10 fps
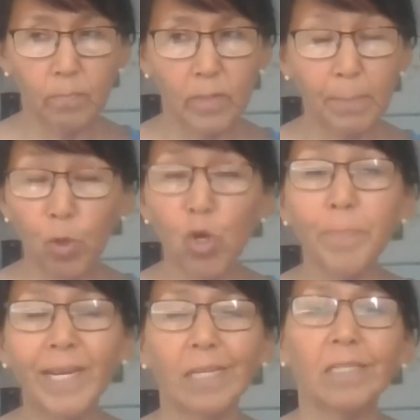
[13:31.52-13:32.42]

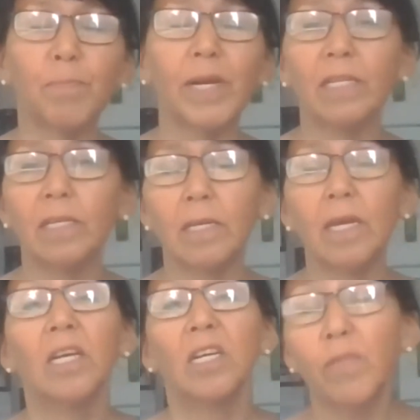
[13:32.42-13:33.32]
employment is by the
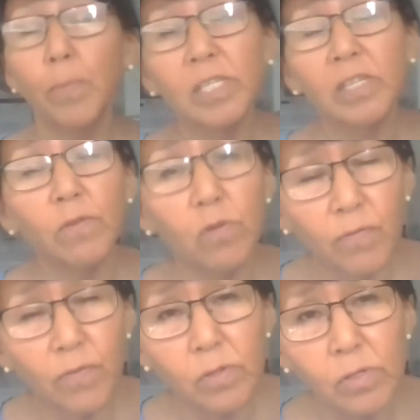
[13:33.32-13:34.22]
government of
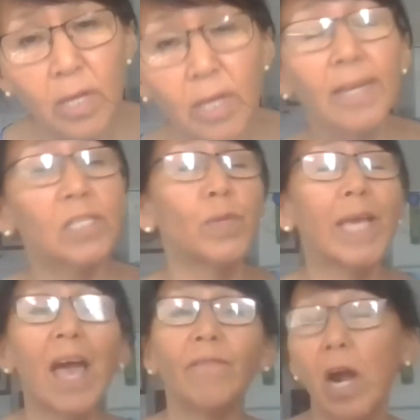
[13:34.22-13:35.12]
Nunavut, because
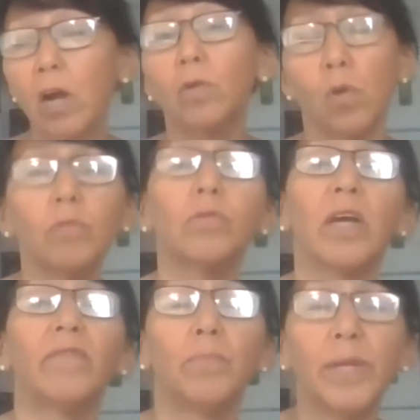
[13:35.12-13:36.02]
we have our own
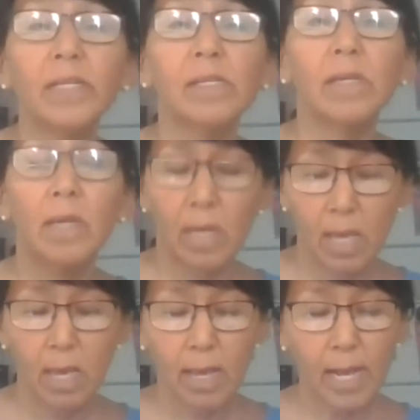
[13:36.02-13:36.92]
government,
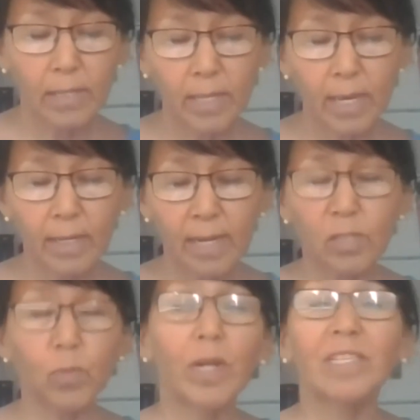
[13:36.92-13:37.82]
and then
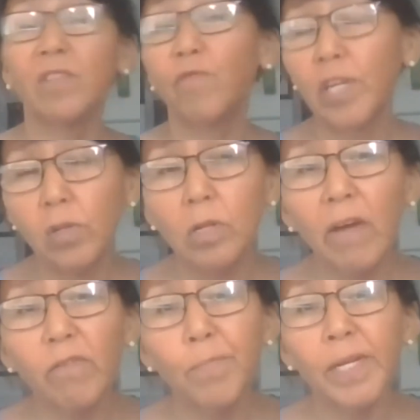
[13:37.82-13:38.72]
as well as federal
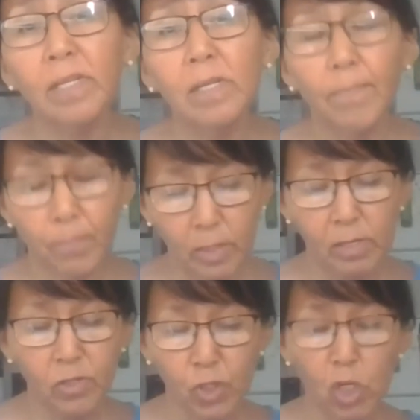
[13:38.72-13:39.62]
government.
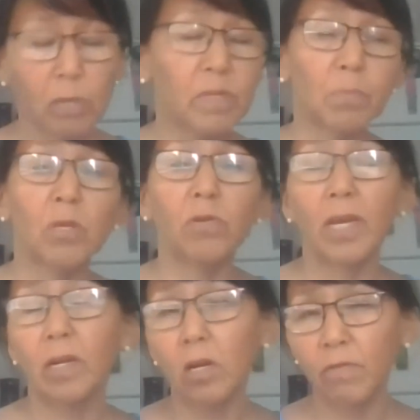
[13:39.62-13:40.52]
There's jobs up there
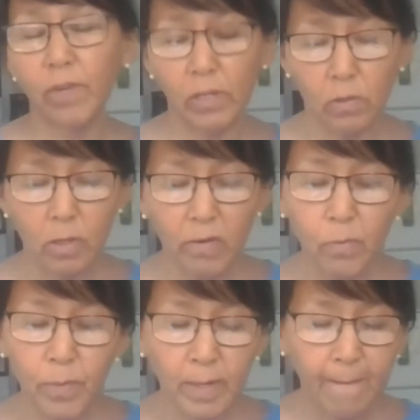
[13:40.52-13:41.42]
that are federal
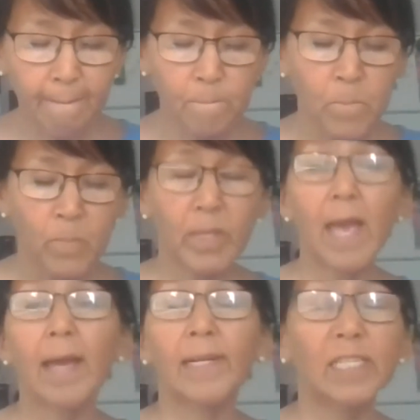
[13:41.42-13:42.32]
government,
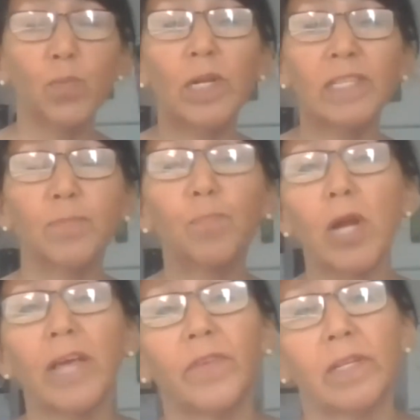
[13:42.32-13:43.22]
and as well as
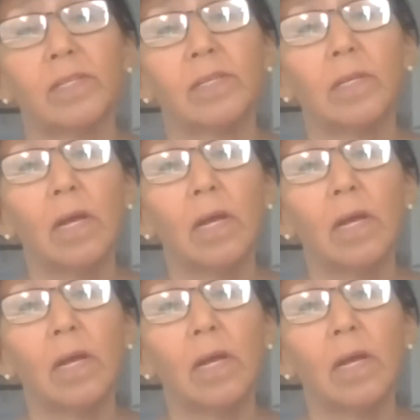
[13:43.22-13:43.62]
private.